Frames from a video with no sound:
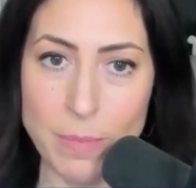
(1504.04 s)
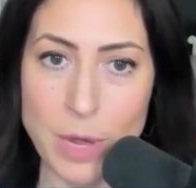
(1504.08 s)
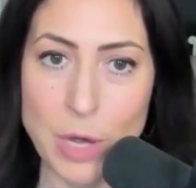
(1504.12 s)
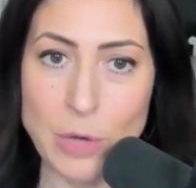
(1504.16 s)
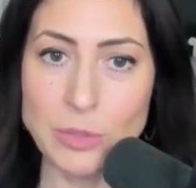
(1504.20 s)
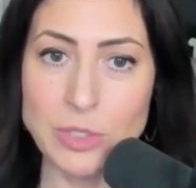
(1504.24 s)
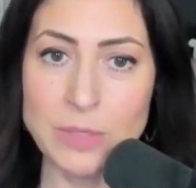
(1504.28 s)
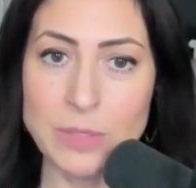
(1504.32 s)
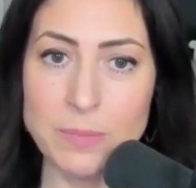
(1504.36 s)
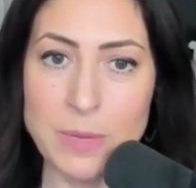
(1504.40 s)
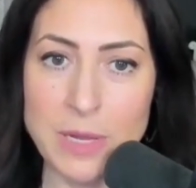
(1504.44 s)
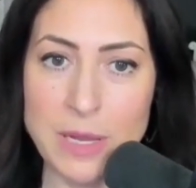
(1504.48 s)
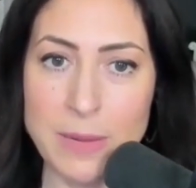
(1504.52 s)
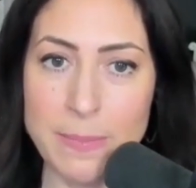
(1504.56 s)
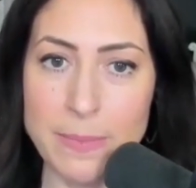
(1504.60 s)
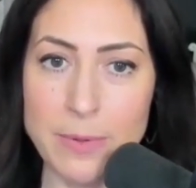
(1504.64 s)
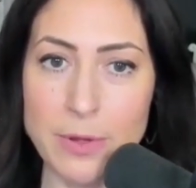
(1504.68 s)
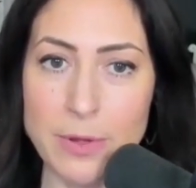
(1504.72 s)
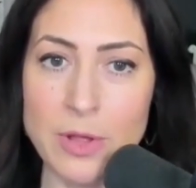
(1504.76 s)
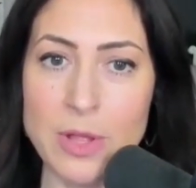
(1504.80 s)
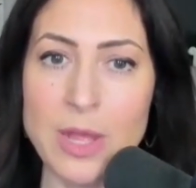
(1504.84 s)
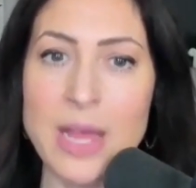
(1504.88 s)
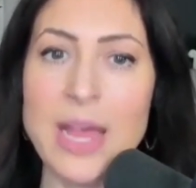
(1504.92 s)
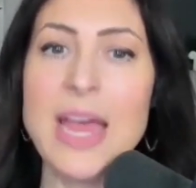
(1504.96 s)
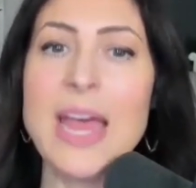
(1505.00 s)
for most
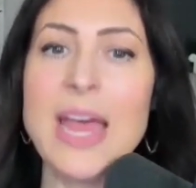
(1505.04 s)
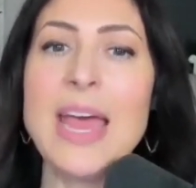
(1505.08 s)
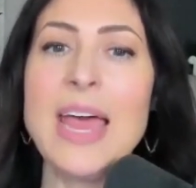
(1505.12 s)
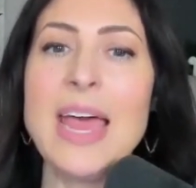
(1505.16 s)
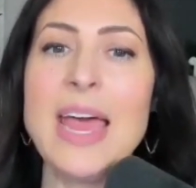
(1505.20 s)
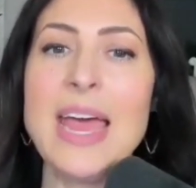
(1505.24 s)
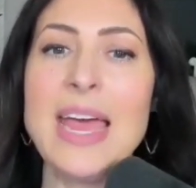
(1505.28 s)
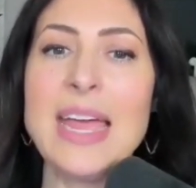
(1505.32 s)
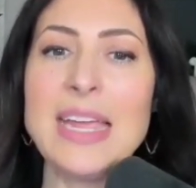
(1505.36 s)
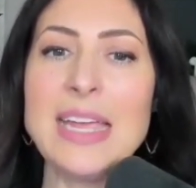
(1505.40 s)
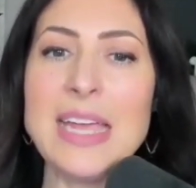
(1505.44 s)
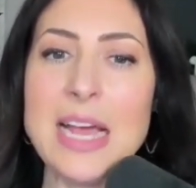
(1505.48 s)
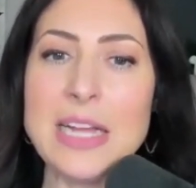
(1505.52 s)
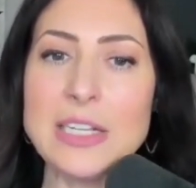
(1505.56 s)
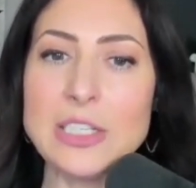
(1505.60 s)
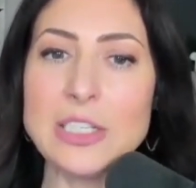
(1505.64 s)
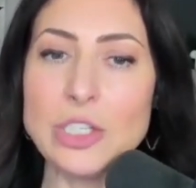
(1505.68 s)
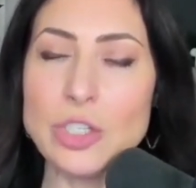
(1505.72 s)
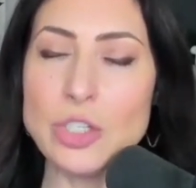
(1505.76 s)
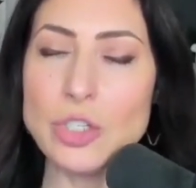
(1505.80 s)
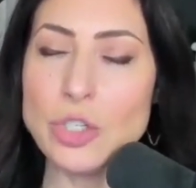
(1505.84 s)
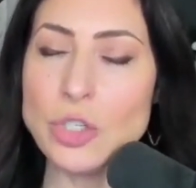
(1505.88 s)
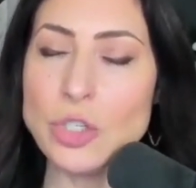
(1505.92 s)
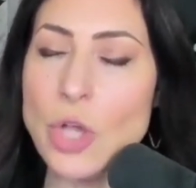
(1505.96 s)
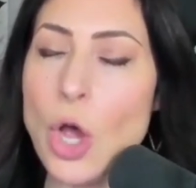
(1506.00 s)
people, yet
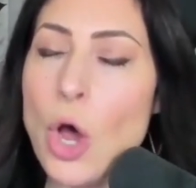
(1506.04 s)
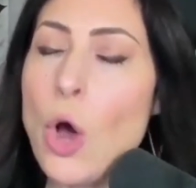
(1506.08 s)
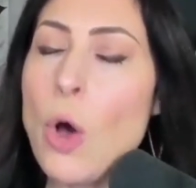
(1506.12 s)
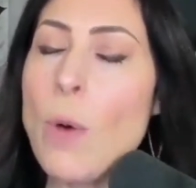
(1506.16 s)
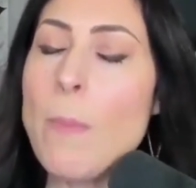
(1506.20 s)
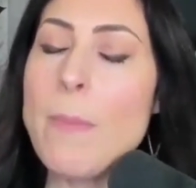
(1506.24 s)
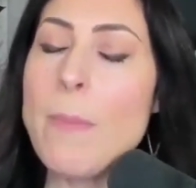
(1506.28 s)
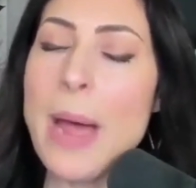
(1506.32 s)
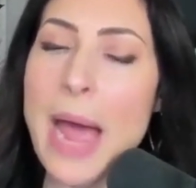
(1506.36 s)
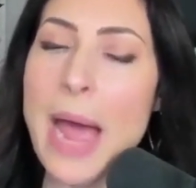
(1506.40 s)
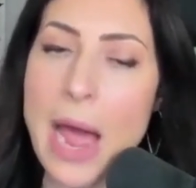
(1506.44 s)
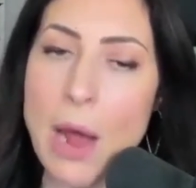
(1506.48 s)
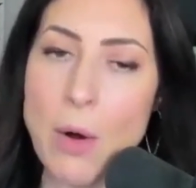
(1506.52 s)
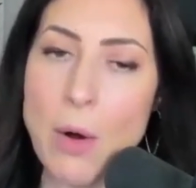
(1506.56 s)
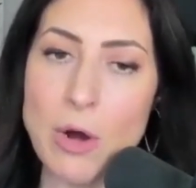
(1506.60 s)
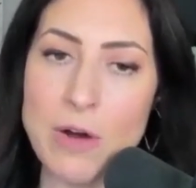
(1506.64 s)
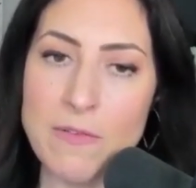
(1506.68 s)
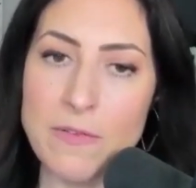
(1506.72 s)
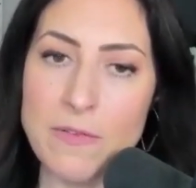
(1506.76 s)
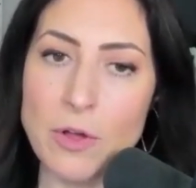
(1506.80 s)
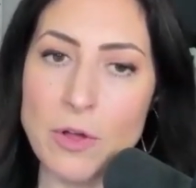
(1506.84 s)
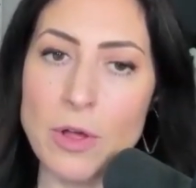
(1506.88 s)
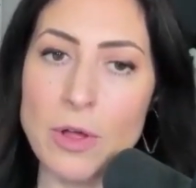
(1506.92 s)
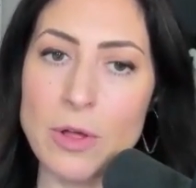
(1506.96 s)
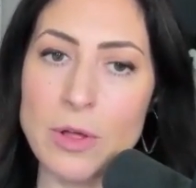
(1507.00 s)
so
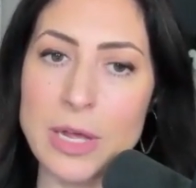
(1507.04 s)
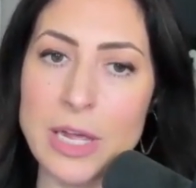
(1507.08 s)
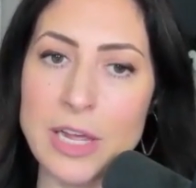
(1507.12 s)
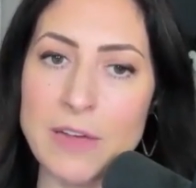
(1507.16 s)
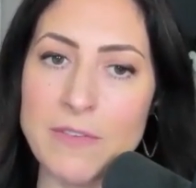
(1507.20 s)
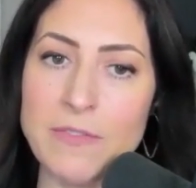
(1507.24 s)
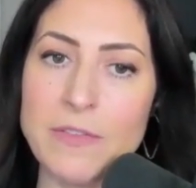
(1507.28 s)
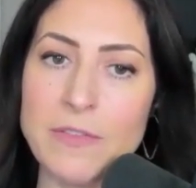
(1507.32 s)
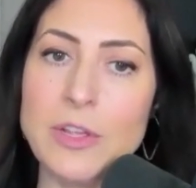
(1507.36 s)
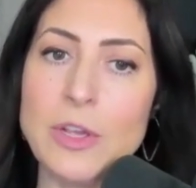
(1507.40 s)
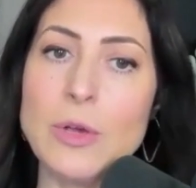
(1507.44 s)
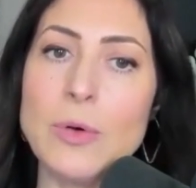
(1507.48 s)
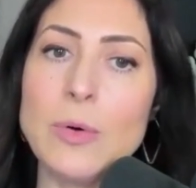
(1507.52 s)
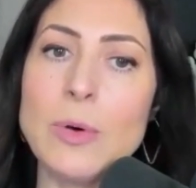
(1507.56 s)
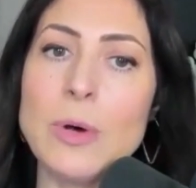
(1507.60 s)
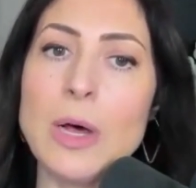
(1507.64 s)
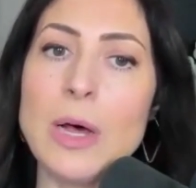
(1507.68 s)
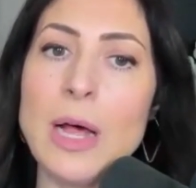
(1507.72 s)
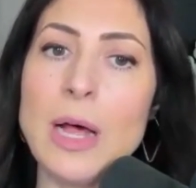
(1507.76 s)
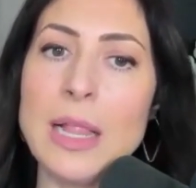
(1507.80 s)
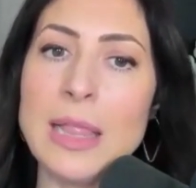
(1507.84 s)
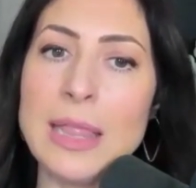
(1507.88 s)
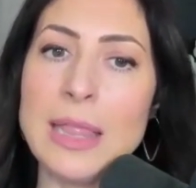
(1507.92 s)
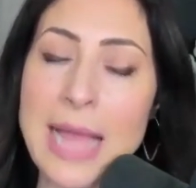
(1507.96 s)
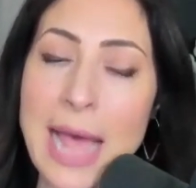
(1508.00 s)
powerful if you
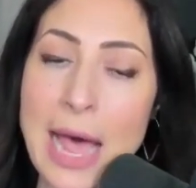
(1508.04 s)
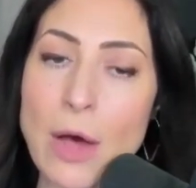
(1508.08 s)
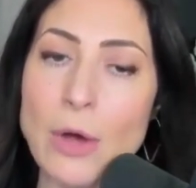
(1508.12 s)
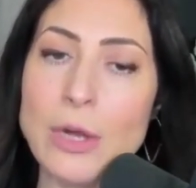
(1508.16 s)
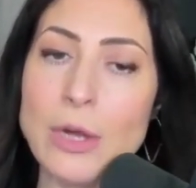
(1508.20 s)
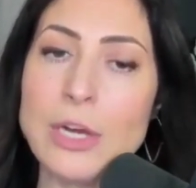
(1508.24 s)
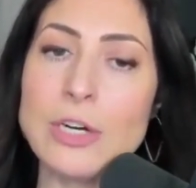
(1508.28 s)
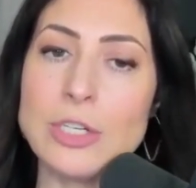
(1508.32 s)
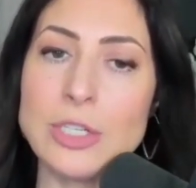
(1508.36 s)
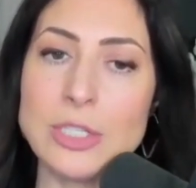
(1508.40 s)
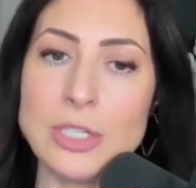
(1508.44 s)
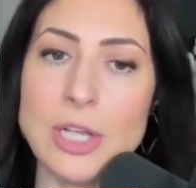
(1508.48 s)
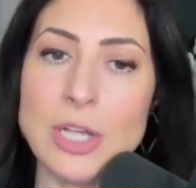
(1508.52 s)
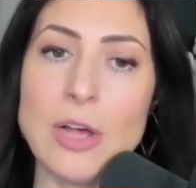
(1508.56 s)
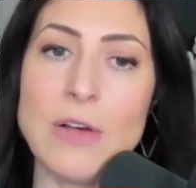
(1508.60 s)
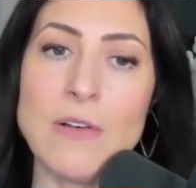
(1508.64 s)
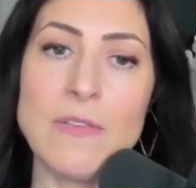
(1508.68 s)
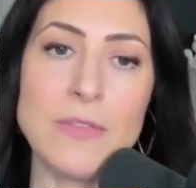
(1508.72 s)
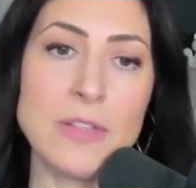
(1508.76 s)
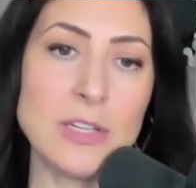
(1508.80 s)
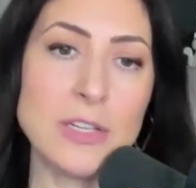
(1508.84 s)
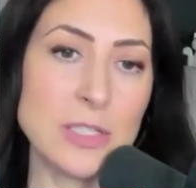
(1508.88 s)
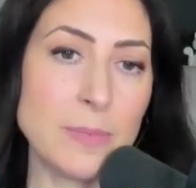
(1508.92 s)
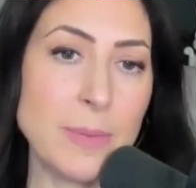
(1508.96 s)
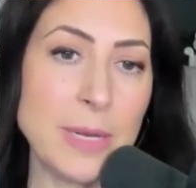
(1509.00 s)
allow
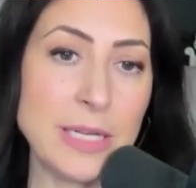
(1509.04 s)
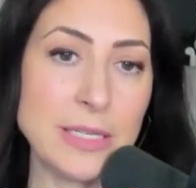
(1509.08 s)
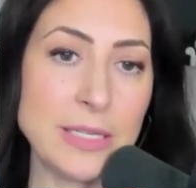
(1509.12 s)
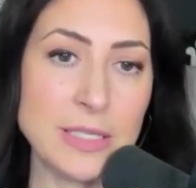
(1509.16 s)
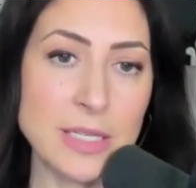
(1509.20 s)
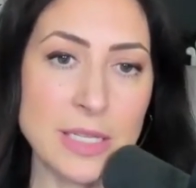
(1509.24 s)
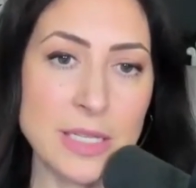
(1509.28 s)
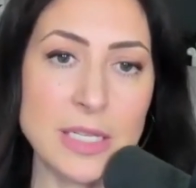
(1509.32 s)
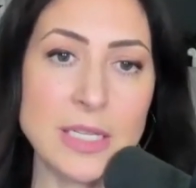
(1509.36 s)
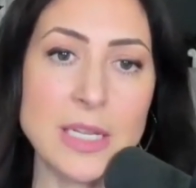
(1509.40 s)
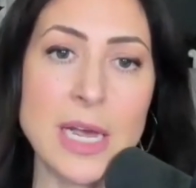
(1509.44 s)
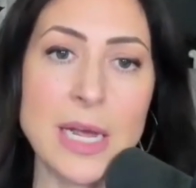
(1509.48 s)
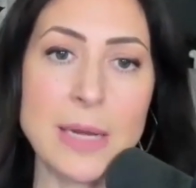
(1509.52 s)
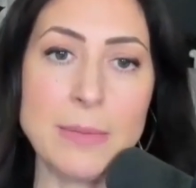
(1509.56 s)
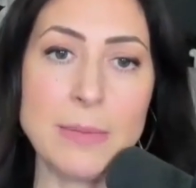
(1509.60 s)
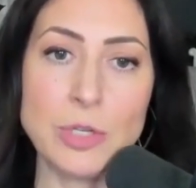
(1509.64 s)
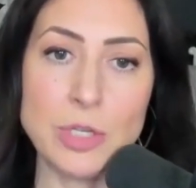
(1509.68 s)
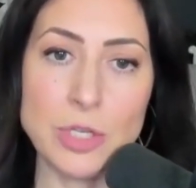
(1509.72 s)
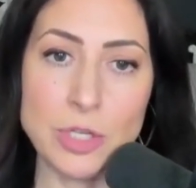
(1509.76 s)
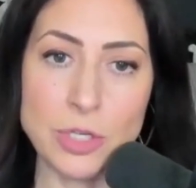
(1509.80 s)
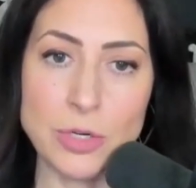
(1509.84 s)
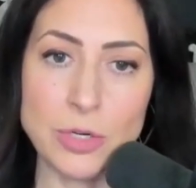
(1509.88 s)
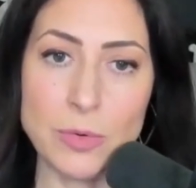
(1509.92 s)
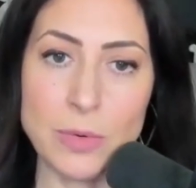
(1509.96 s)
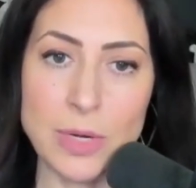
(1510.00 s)
yourself the space and the time
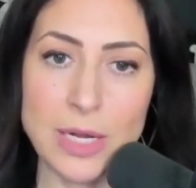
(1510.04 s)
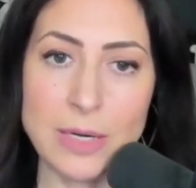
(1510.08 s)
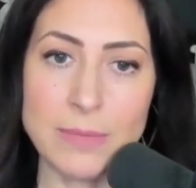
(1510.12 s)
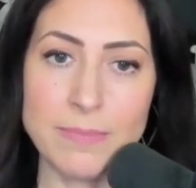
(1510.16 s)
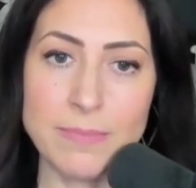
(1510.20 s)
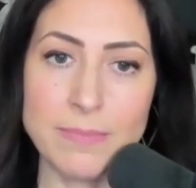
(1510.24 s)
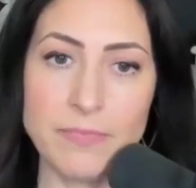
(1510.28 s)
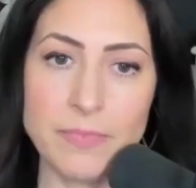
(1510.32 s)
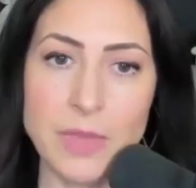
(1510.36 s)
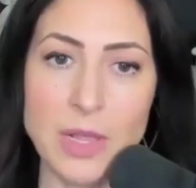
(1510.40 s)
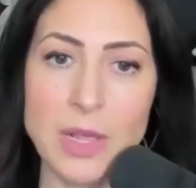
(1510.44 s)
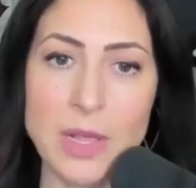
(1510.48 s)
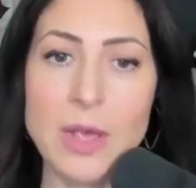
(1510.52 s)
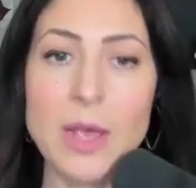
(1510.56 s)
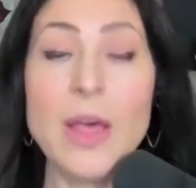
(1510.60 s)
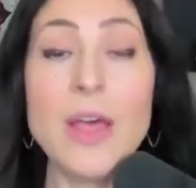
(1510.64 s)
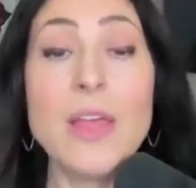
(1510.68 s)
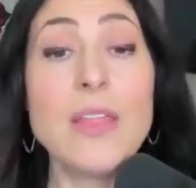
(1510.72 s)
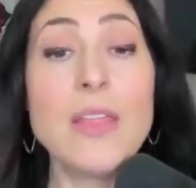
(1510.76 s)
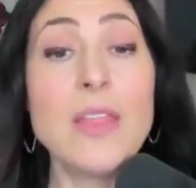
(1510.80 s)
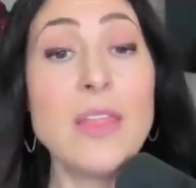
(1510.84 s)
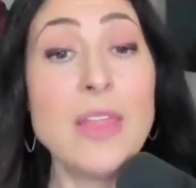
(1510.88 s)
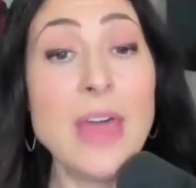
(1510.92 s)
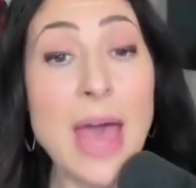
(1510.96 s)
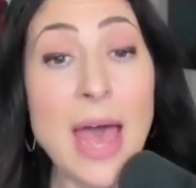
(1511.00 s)
to do it.
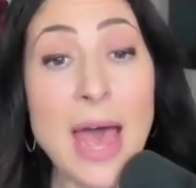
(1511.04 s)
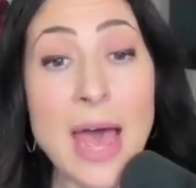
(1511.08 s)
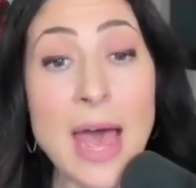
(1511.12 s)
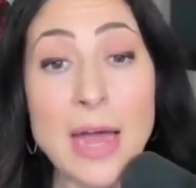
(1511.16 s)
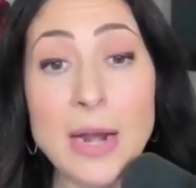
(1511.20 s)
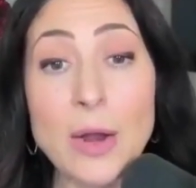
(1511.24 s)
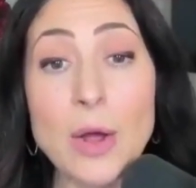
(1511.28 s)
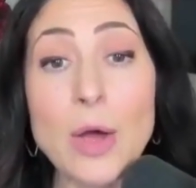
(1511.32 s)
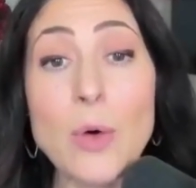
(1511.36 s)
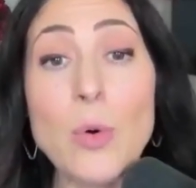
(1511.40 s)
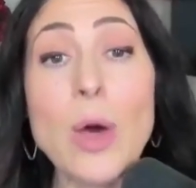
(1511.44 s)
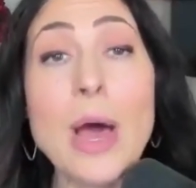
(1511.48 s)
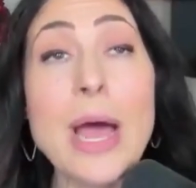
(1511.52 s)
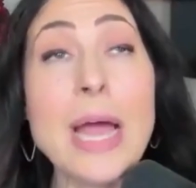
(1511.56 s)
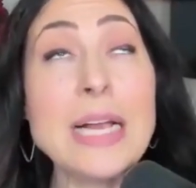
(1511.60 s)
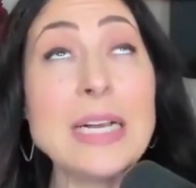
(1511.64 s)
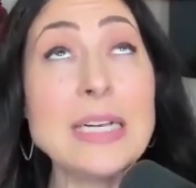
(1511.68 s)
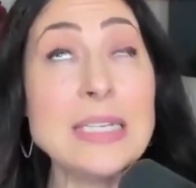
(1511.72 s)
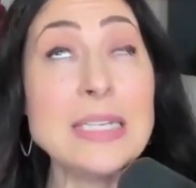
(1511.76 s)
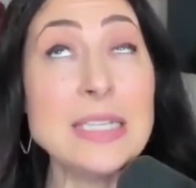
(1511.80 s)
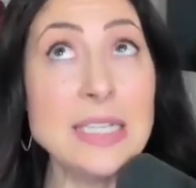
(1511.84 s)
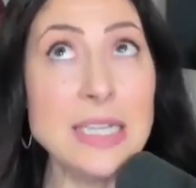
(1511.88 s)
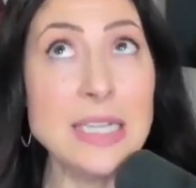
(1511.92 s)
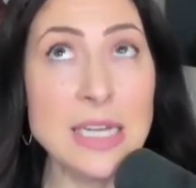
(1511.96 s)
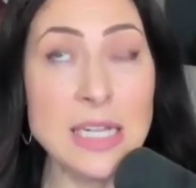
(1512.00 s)
That
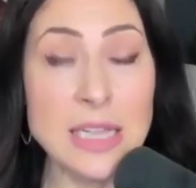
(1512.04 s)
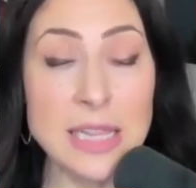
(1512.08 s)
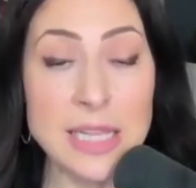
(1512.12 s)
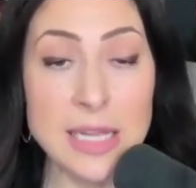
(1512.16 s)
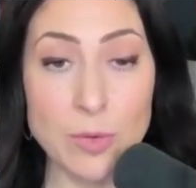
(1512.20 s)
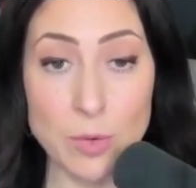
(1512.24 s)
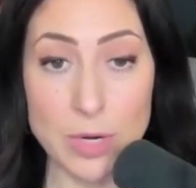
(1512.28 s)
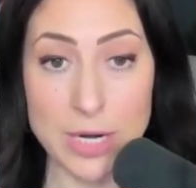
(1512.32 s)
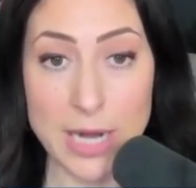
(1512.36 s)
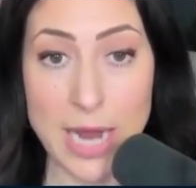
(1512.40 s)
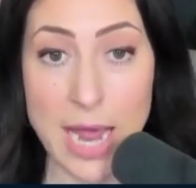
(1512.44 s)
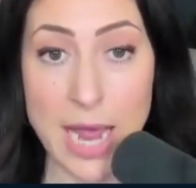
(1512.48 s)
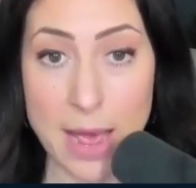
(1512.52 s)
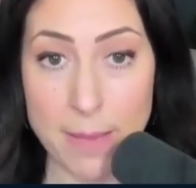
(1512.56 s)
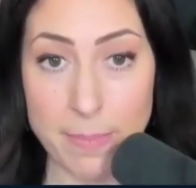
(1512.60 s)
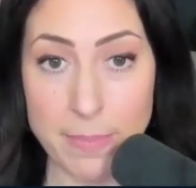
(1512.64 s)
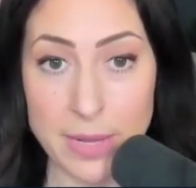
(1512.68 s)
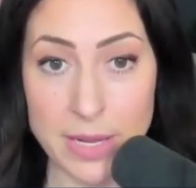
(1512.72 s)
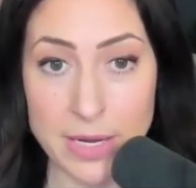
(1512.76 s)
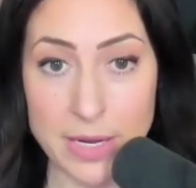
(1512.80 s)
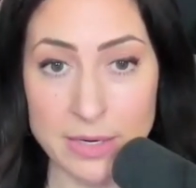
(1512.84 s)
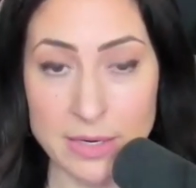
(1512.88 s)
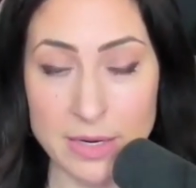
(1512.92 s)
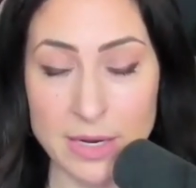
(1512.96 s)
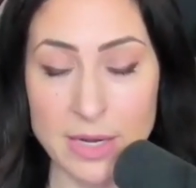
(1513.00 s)
ideally would
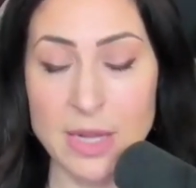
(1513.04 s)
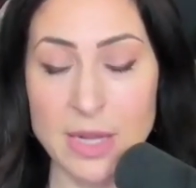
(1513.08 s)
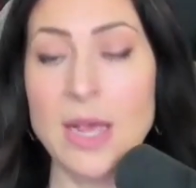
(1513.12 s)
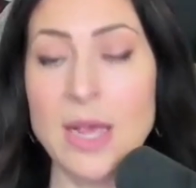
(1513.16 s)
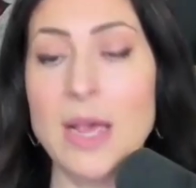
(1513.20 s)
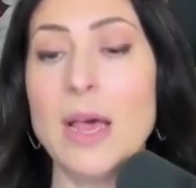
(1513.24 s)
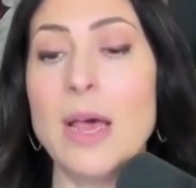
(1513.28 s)
happen.